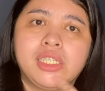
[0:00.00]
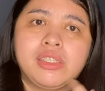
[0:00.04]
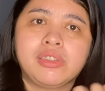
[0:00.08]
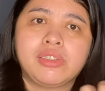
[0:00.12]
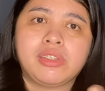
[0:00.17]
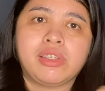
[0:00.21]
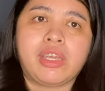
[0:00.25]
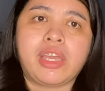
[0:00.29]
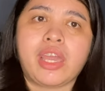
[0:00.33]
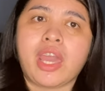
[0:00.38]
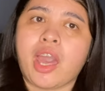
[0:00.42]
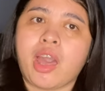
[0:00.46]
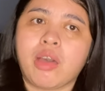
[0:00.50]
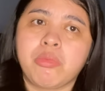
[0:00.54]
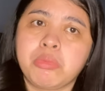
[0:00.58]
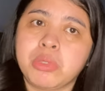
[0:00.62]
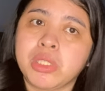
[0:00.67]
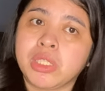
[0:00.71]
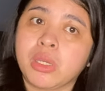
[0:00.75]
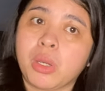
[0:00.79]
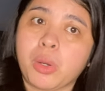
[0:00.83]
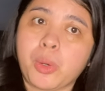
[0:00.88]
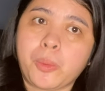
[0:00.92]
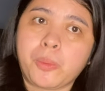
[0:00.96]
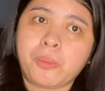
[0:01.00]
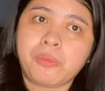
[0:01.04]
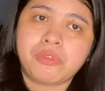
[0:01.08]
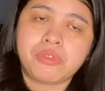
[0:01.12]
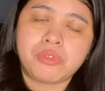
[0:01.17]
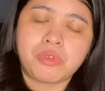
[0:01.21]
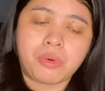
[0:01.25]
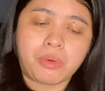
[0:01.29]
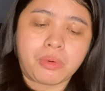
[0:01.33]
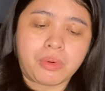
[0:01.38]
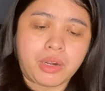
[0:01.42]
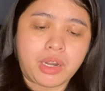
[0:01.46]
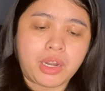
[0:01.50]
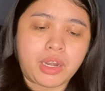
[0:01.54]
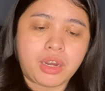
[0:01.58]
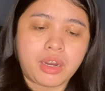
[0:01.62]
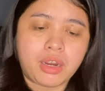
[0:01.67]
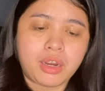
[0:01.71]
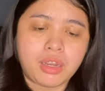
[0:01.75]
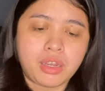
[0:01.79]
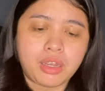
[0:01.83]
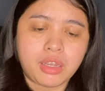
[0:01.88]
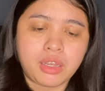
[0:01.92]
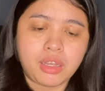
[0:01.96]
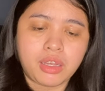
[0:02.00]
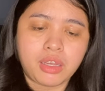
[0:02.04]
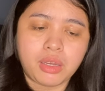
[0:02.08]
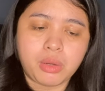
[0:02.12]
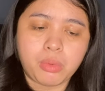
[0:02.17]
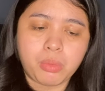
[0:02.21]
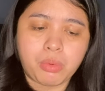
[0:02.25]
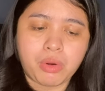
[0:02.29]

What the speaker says: she had been home for a